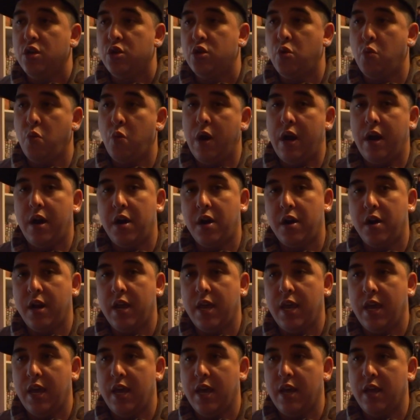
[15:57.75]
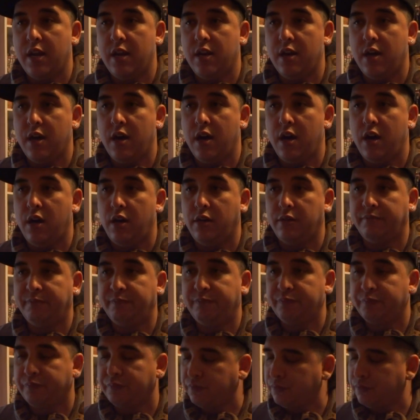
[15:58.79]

To where in ball